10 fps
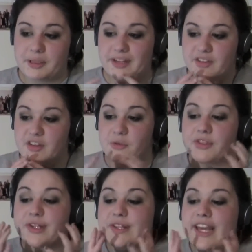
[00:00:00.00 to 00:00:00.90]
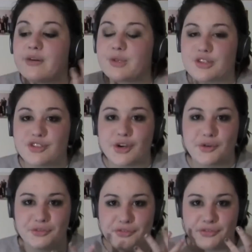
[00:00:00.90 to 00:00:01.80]
because the language is
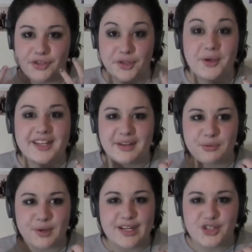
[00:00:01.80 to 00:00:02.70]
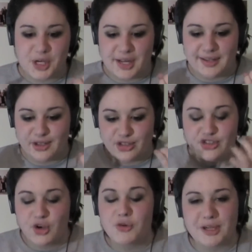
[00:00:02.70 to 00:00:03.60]
so fluid and rich, and there's
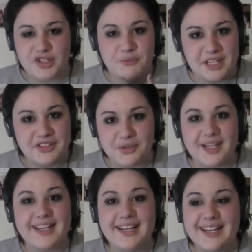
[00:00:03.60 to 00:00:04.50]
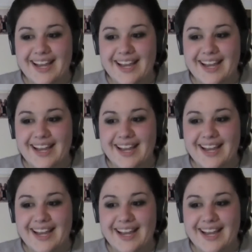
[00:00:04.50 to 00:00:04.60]
so much meat to it.